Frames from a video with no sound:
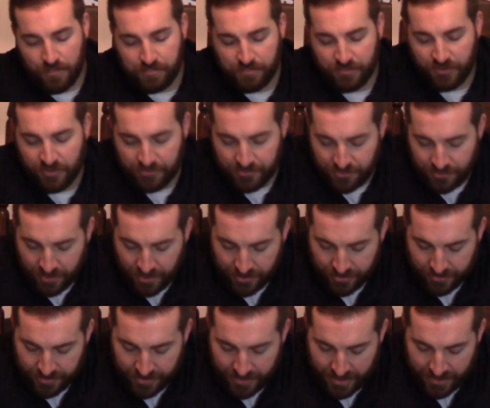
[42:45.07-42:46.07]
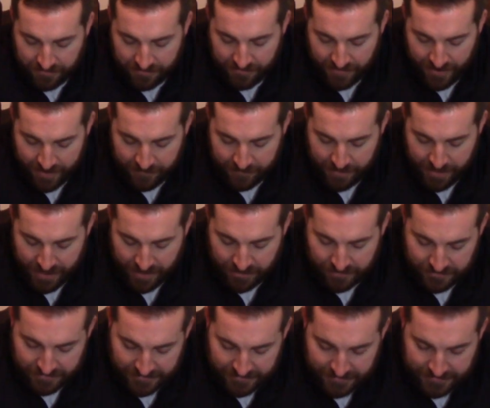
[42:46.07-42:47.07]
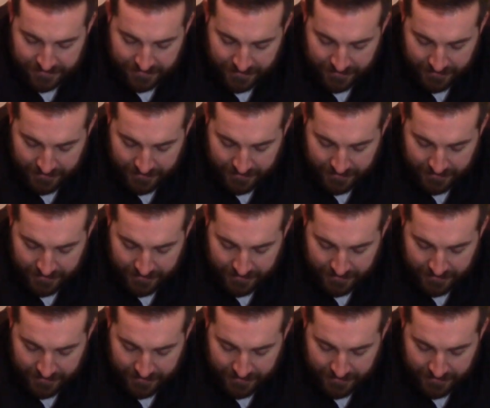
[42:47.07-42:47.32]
Moved up to 195 pounds